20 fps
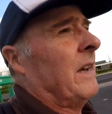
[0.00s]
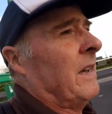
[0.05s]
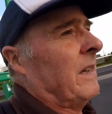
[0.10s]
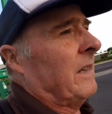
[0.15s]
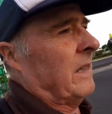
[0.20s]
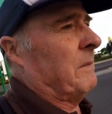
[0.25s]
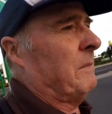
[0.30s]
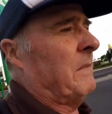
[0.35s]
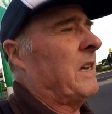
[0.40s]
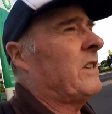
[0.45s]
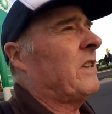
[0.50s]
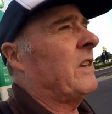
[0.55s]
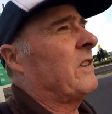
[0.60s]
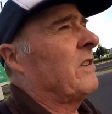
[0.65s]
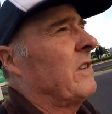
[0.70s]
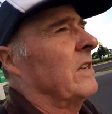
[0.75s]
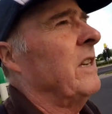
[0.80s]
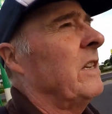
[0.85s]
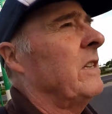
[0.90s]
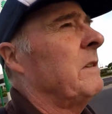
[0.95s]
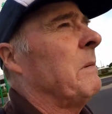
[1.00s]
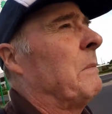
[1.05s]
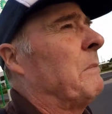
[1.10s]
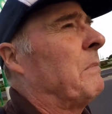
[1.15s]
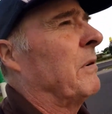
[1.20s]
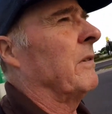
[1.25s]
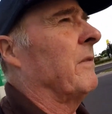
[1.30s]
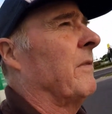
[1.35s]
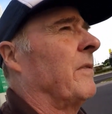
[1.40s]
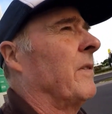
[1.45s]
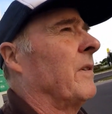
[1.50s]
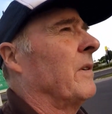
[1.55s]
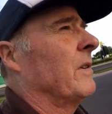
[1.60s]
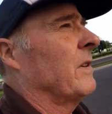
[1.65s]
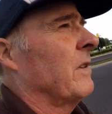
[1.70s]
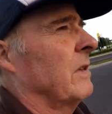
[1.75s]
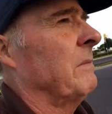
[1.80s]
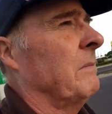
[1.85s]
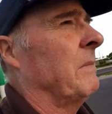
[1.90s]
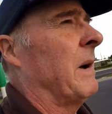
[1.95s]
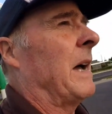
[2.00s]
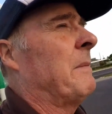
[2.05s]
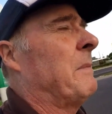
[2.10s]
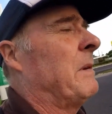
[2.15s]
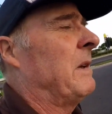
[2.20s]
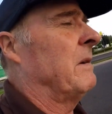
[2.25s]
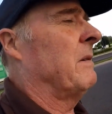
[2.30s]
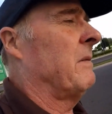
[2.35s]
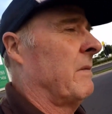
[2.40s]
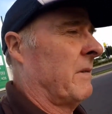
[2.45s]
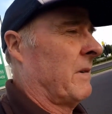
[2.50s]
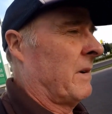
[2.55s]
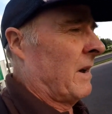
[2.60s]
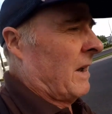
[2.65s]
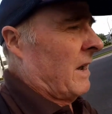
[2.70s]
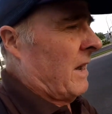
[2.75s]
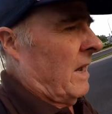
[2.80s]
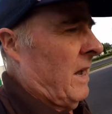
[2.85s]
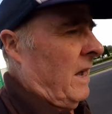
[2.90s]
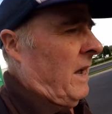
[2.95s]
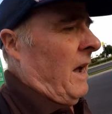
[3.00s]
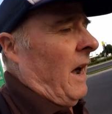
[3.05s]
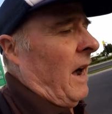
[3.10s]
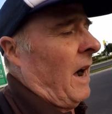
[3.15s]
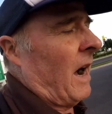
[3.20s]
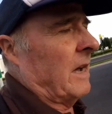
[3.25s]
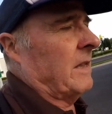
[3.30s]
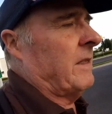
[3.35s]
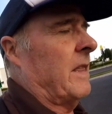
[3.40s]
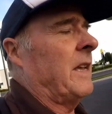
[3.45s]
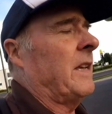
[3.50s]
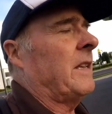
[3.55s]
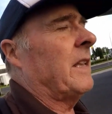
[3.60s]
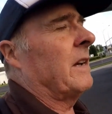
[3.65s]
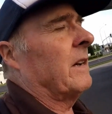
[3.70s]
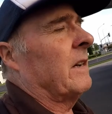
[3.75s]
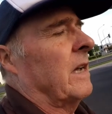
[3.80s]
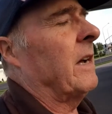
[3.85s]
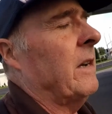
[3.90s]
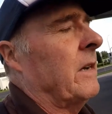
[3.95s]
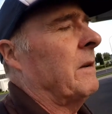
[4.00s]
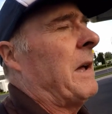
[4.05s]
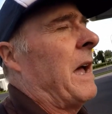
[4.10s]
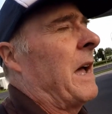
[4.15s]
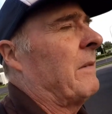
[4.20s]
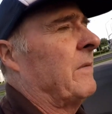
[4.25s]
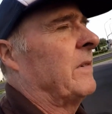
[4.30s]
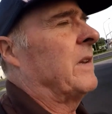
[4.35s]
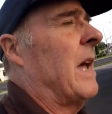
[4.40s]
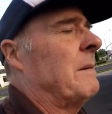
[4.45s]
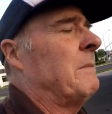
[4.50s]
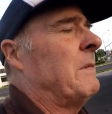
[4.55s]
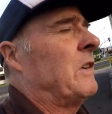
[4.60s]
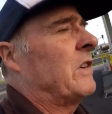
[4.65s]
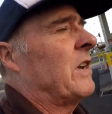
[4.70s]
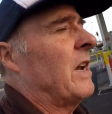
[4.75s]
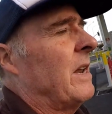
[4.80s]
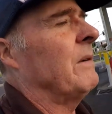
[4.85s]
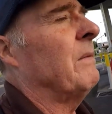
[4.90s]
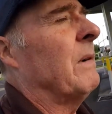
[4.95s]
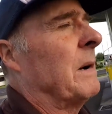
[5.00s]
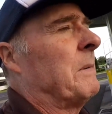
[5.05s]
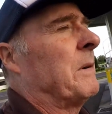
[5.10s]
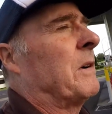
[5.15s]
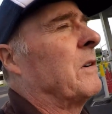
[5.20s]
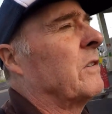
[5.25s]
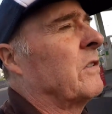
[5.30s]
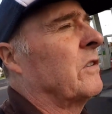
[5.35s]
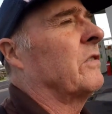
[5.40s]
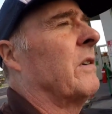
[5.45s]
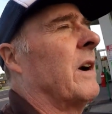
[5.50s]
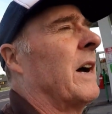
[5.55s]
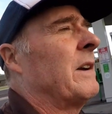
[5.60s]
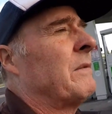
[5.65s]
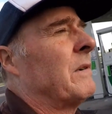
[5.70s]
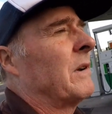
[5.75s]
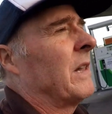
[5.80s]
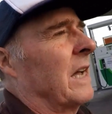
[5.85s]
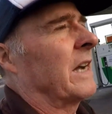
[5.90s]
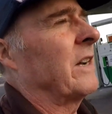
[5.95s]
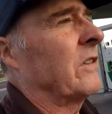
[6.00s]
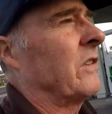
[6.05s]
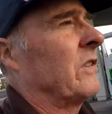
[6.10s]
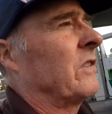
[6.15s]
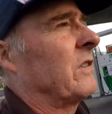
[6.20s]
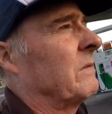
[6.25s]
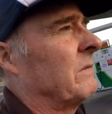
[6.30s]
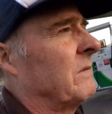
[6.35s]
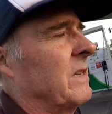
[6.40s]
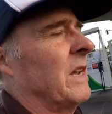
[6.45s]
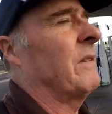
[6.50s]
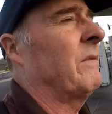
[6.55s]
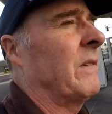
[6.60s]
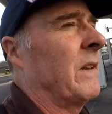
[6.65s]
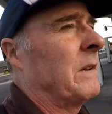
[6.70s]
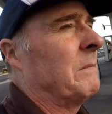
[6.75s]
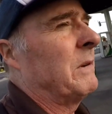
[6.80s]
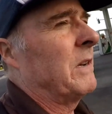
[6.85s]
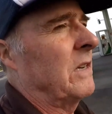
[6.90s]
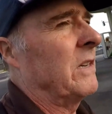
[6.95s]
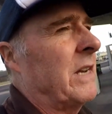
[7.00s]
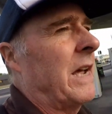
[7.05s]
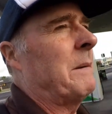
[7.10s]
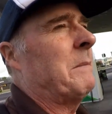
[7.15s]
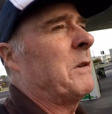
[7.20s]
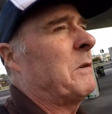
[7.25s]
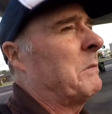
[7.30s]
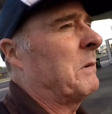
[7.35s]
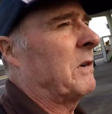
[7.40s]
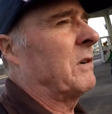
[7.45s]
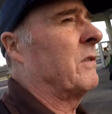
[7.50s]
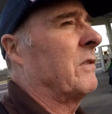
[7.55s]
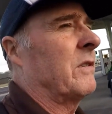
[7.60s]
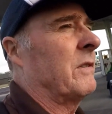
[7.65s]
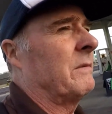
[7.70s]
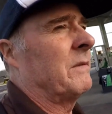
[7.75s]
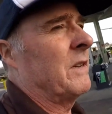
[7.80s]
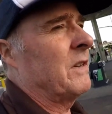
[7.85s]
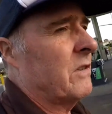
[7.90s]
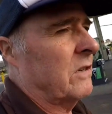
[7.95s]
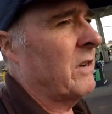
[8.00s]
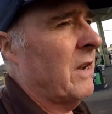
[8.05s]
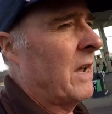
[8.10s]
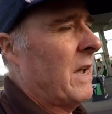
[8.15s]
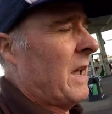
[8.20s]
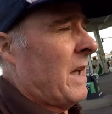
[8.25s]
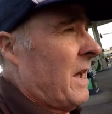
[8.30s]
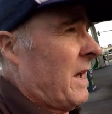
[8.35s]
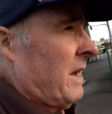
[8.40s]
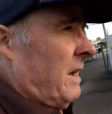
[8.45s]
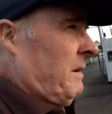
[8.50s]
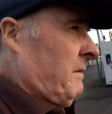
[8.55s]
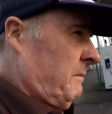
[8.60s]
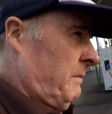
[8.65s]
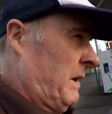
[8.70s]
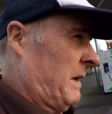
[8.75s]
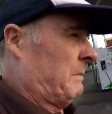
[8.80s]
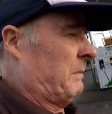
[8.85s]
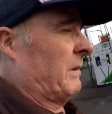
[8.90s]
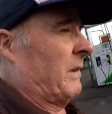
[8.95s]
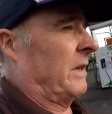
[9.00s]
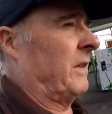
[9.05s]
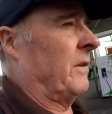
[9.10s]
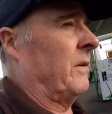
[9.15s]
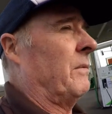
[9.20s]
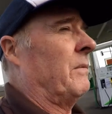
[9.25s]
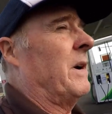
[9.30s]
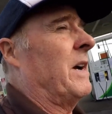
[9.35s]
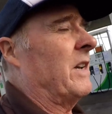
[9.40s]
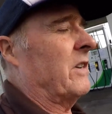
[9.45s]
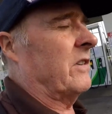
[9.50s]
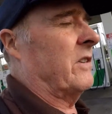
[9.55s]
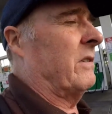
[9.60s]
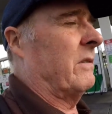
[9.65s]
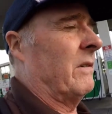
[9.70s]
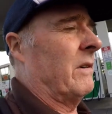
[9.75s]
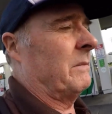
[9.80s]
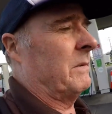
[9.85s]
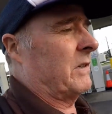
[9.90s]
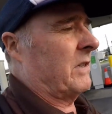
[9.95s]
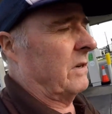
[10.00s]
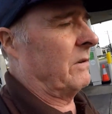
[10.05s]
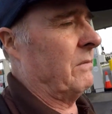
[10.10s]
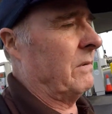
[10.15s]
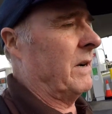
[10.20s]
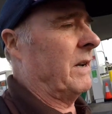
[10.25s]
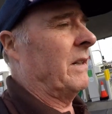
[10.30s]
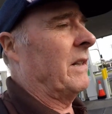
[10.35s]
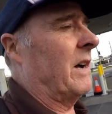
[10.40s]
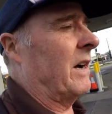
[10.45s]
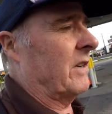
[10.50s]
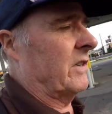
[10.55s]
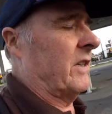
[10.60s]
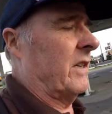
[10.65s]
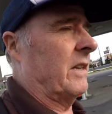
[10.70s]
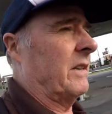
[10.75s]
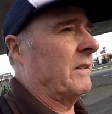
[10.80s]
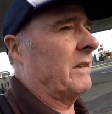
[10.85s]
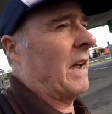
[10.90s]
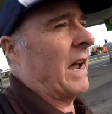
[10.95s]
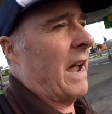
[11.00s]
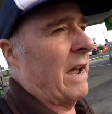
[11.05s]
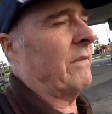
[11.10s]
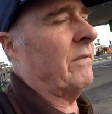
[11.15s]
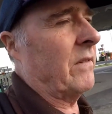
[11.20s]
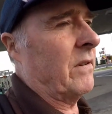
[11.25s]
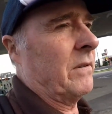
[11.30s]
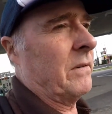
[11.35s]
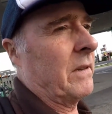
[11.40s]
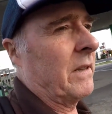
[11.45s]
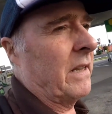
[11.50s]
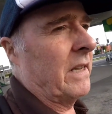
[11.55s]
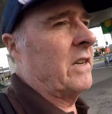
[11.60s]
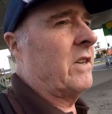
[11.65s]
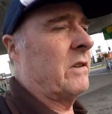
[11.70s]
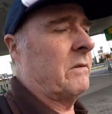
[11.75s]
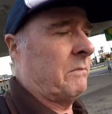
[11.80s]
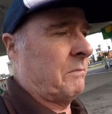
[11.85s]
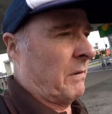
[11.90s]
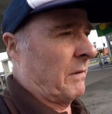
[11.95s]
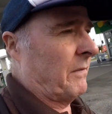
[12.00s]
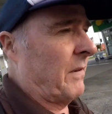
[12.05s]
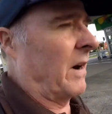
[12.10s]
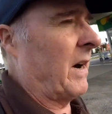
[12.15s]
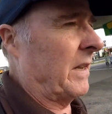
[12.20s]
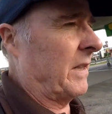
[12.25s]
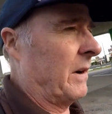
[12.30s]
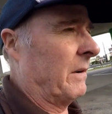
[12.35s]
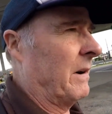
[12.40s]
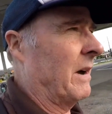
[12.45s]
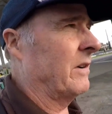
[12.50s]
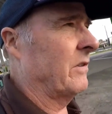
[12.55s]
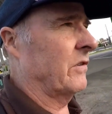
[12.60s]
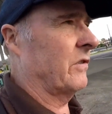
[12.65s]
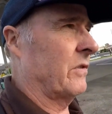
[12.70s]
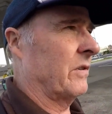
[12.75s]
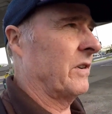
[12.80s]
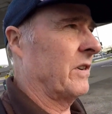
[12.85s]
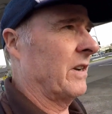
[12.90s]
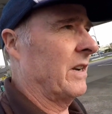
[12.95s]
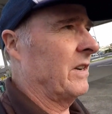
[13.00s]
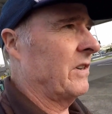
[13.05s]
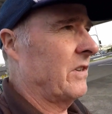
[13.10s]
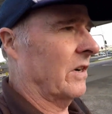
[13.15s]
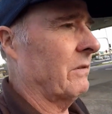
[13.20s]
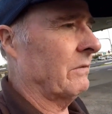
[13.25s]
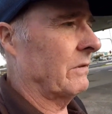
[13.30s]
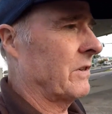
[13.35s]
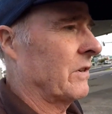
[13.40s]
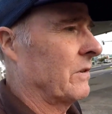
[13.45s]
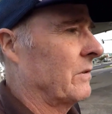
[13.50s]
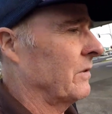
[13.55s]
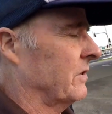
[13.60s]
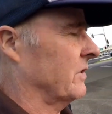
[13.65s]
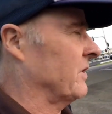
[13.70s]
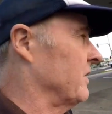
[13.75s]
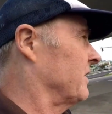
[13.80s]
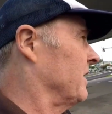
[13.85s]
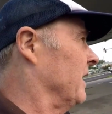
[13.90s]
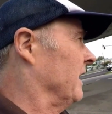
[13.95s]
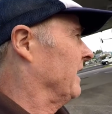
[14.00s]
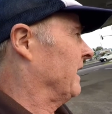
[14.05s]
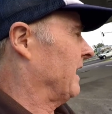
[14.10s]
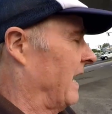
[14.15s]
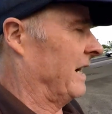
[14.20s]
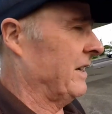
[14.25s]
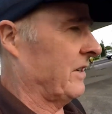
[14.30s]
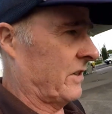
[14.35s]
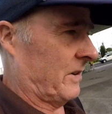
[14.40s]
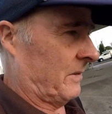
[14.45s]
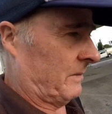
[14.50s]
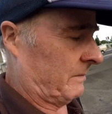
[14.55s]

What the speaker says: message needs to be put forward to them. Maybe, I think they're going to have damage anyway, because trade relations have definitely been damaged because of this. People in the West are obviously realising that they have to at least provide their own strategic resources in case